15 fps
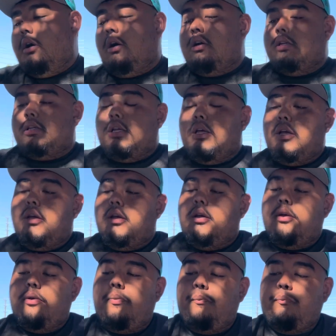honestly,
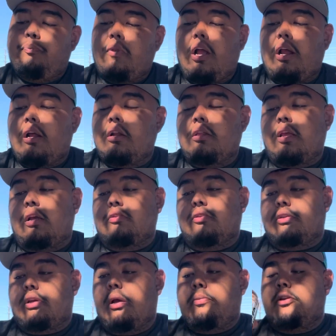I got nothing else
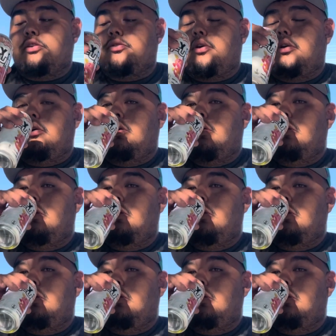to say about this drink.